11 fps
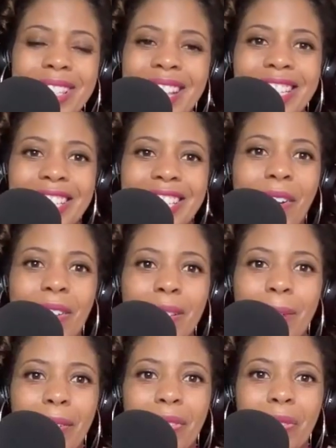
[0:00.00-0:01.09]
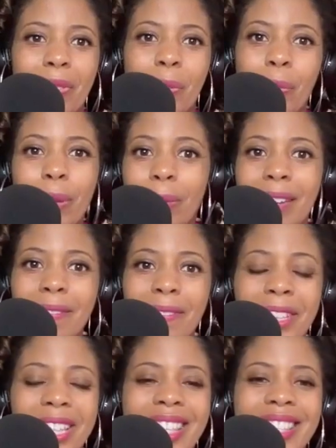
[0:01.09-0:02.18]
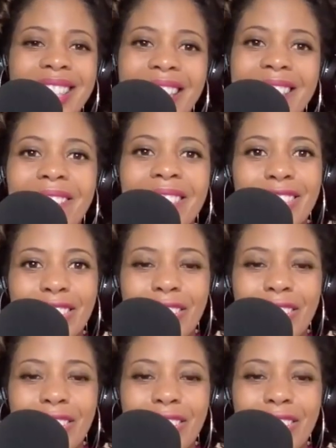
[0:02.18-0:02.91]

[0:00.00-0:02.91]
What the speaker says: It's not just all about the women feeling safe and